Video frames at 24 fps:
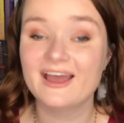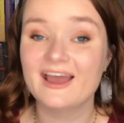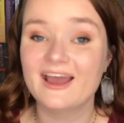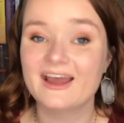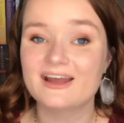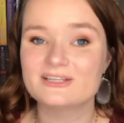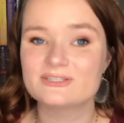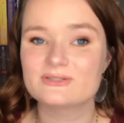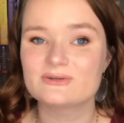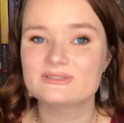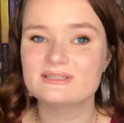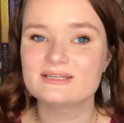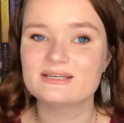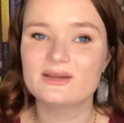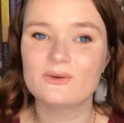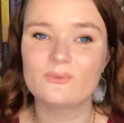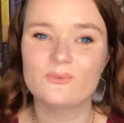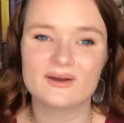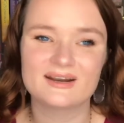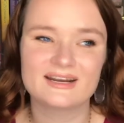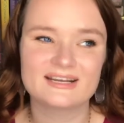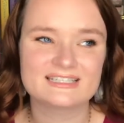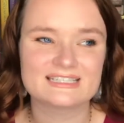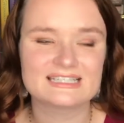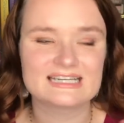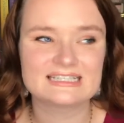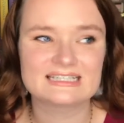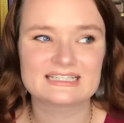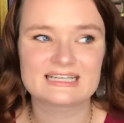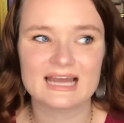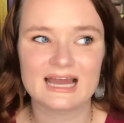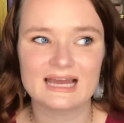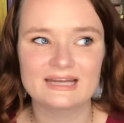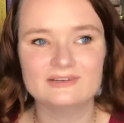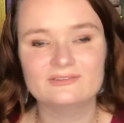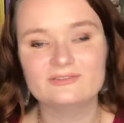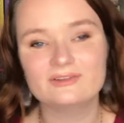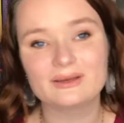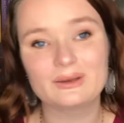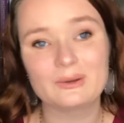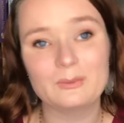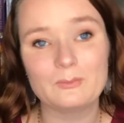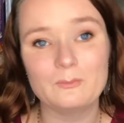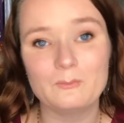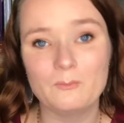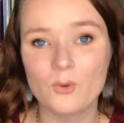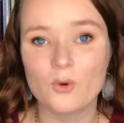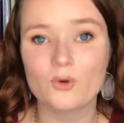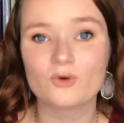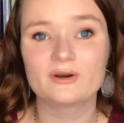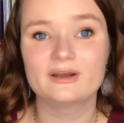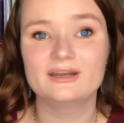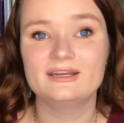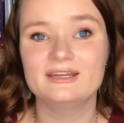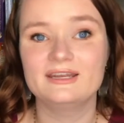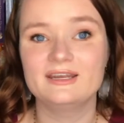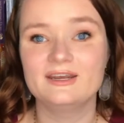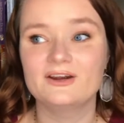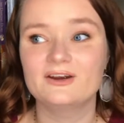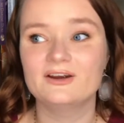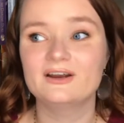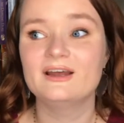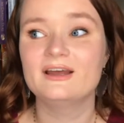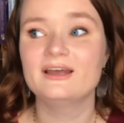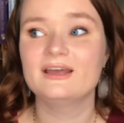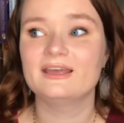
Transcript: and so it's like a one-night stand to kind of like more in here